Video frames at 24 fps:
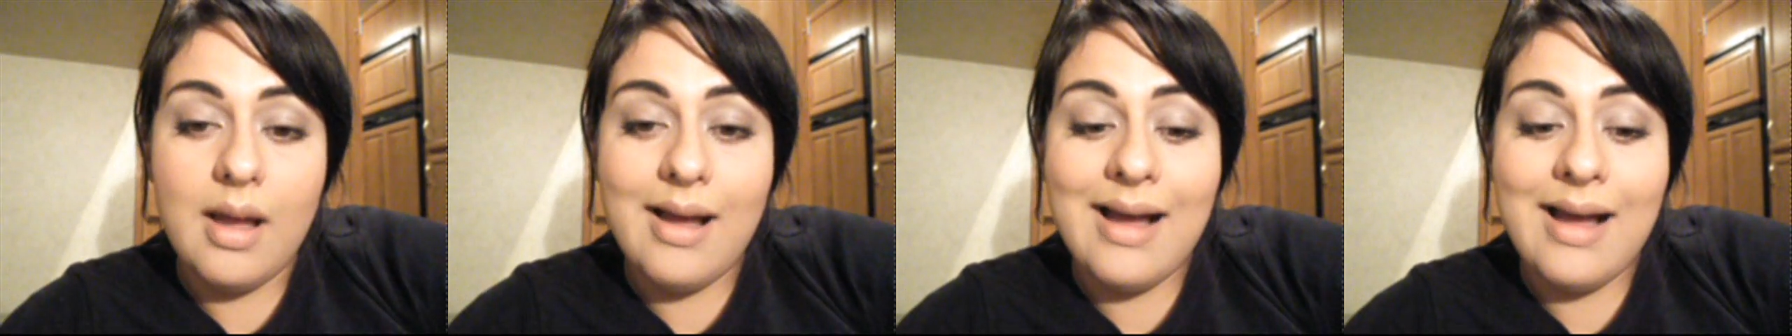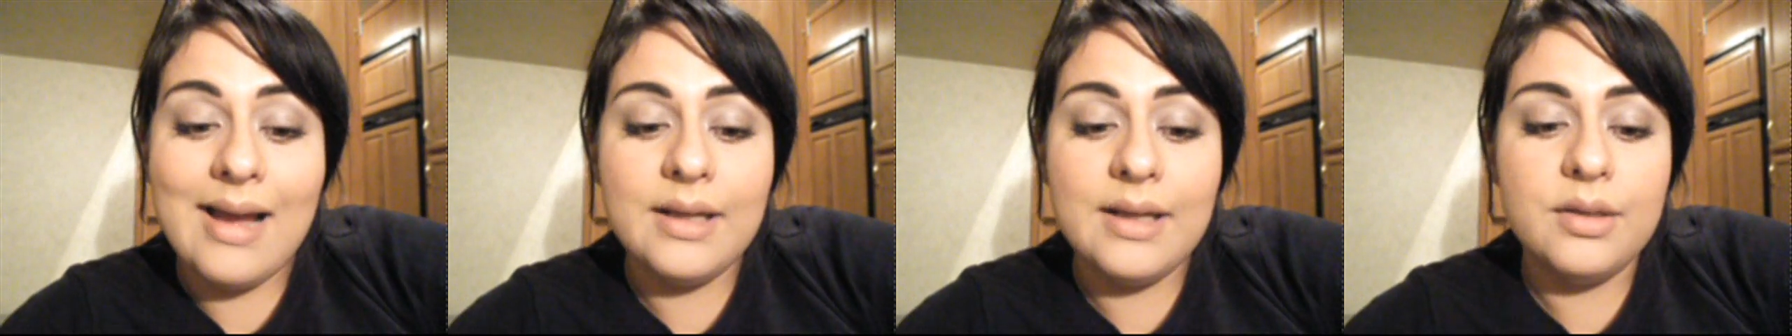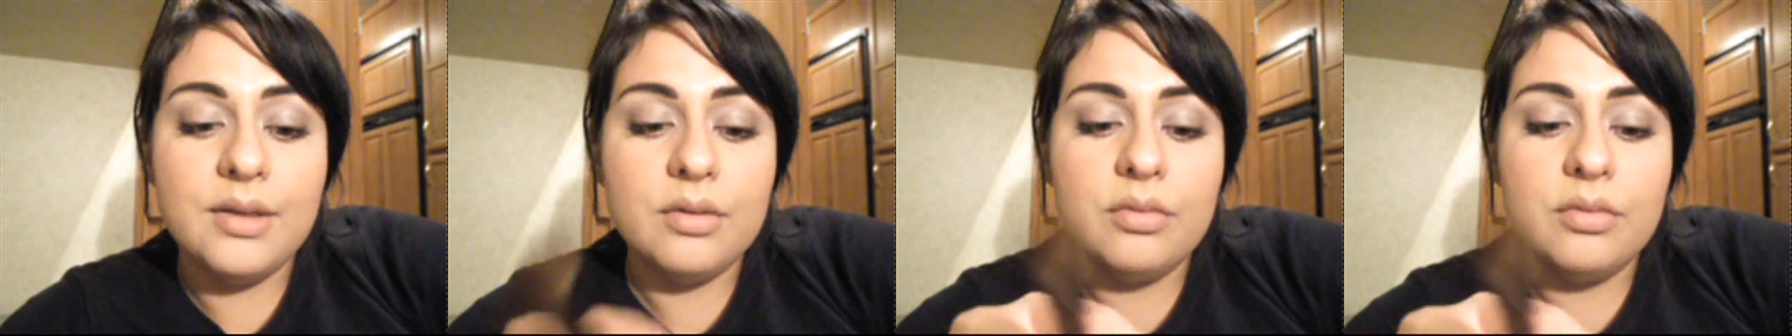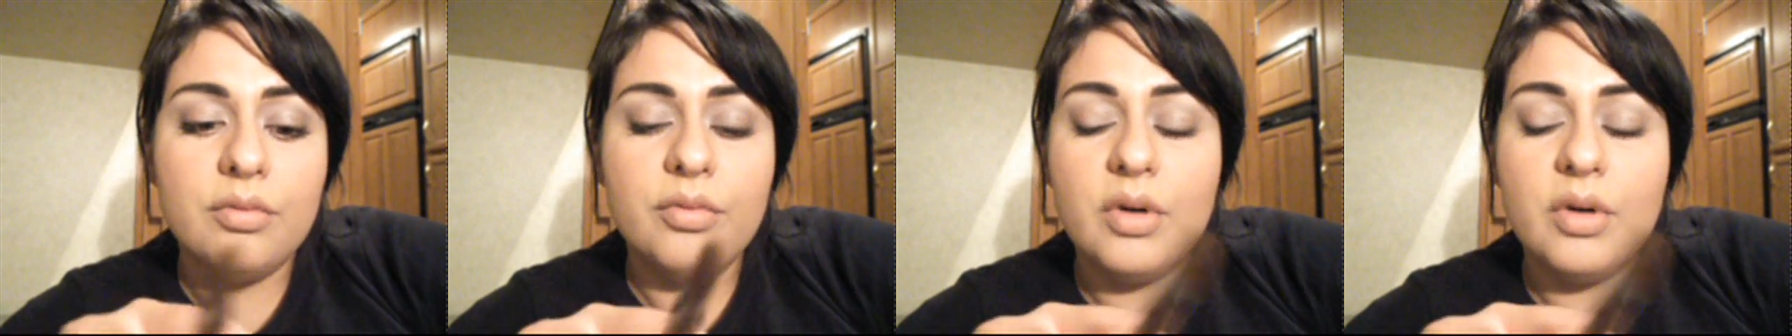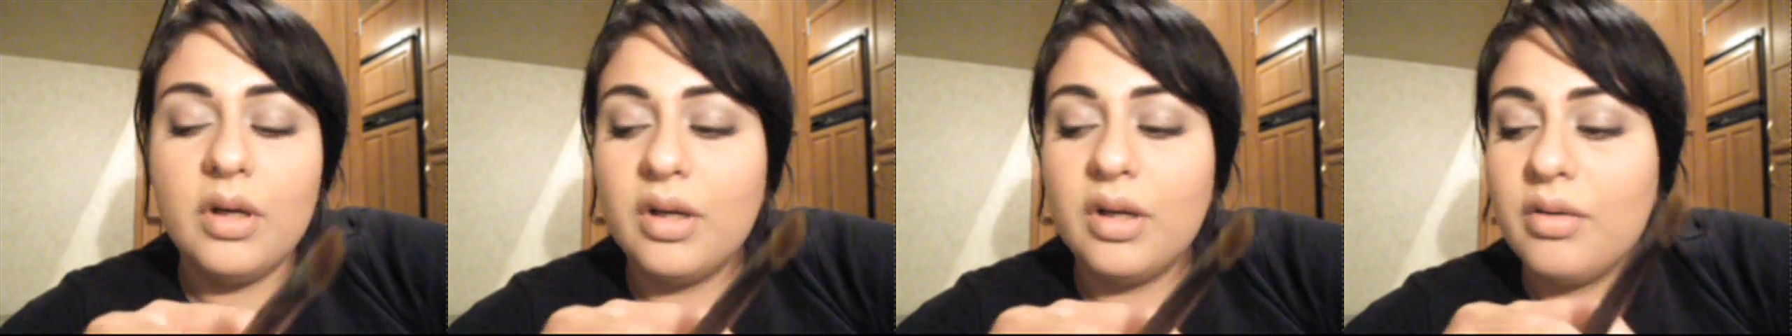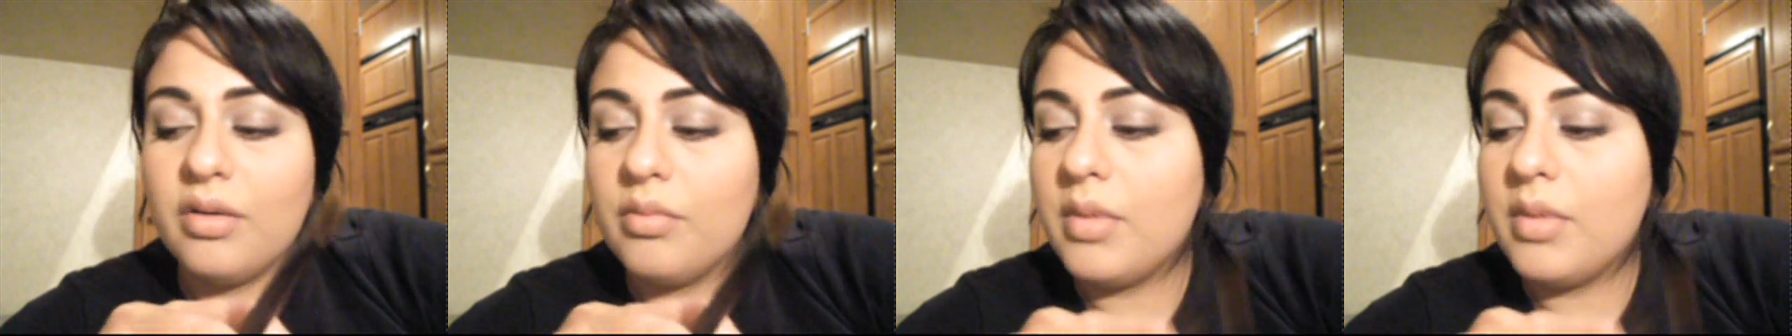I don't
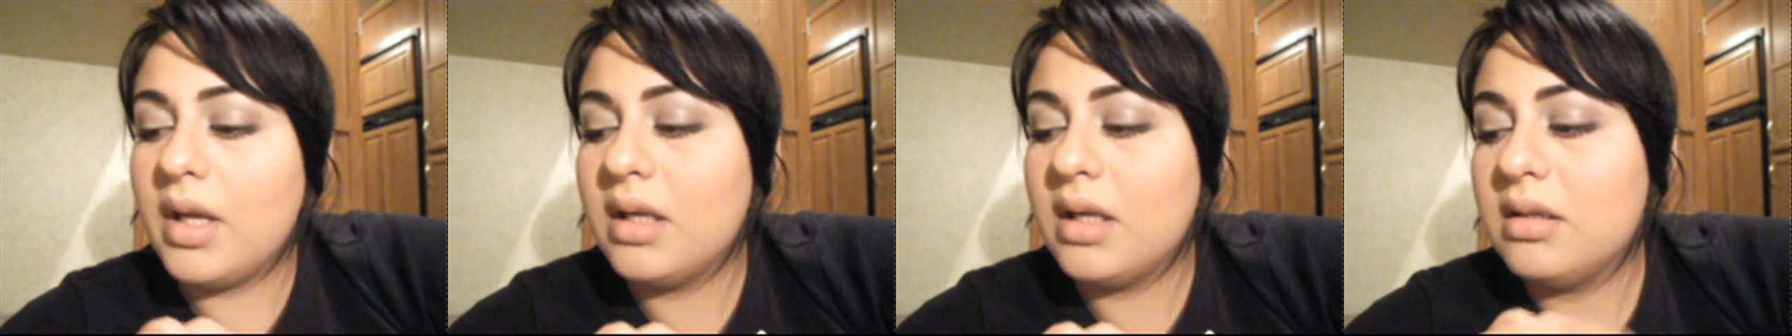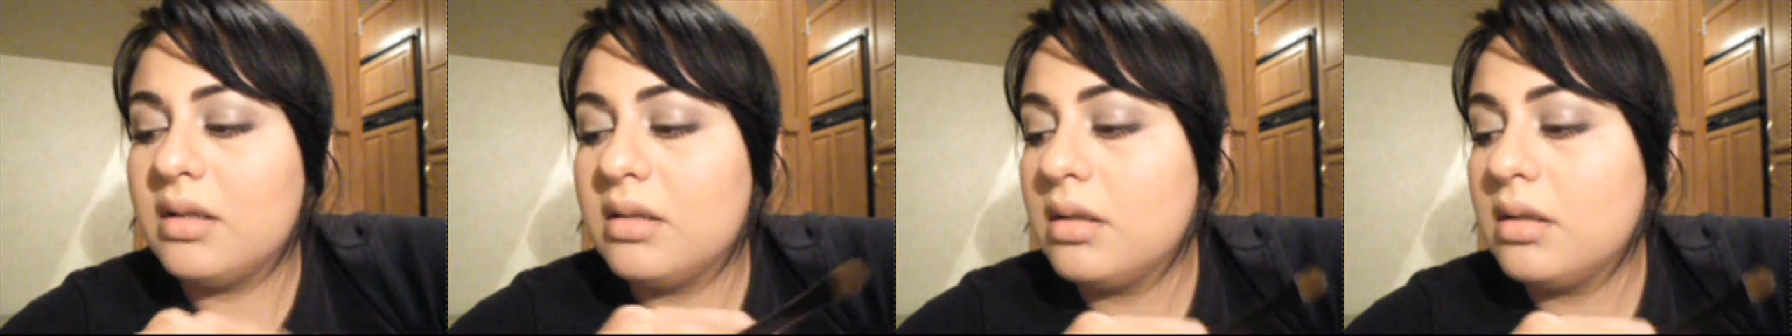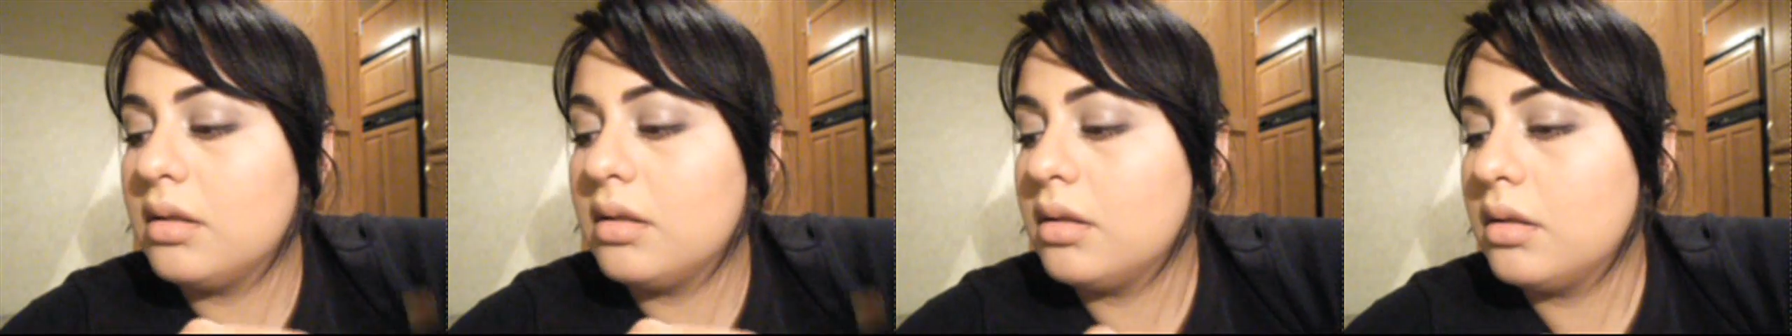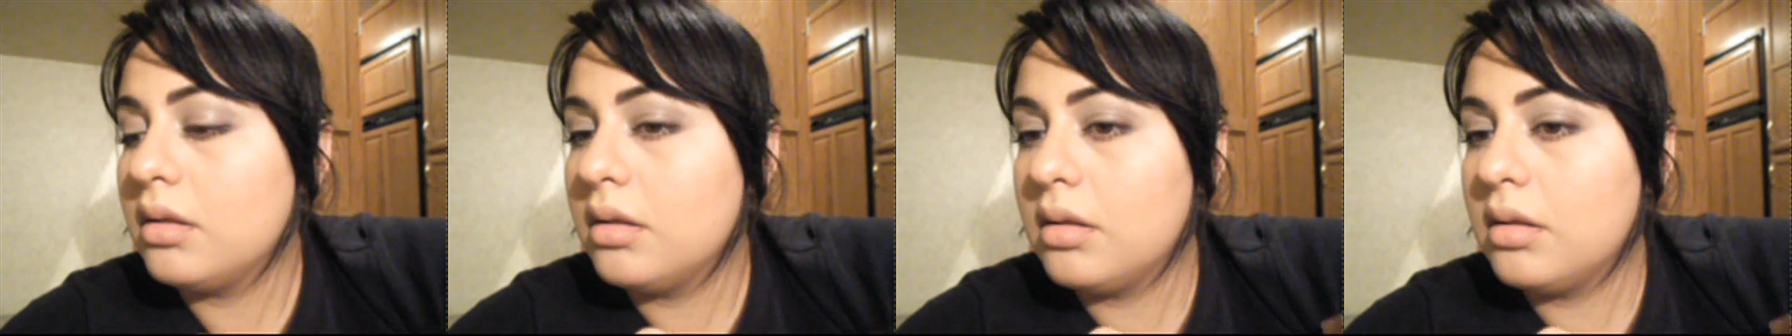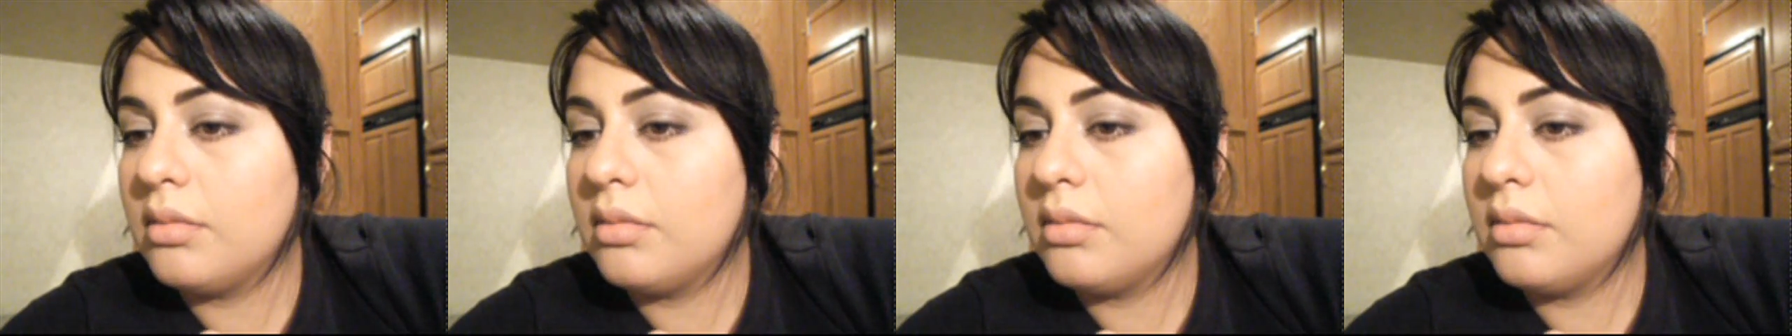recommend